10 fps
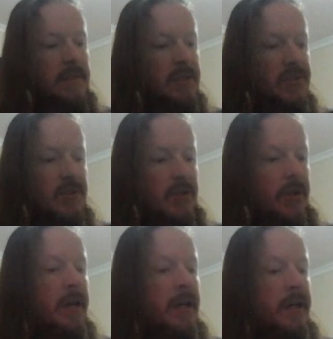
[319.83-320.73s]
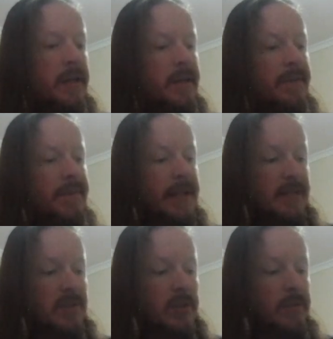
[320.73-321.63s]
So
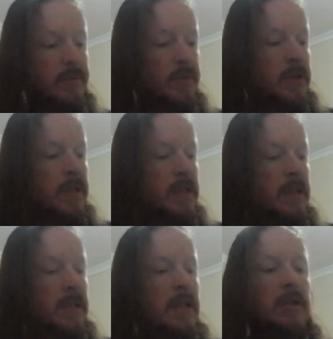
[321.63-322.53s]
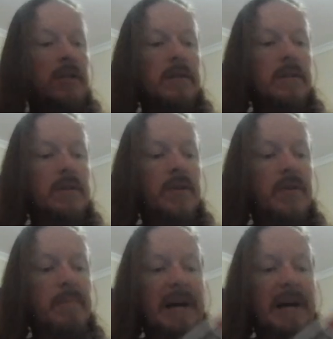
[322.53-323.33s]
that's cool. On the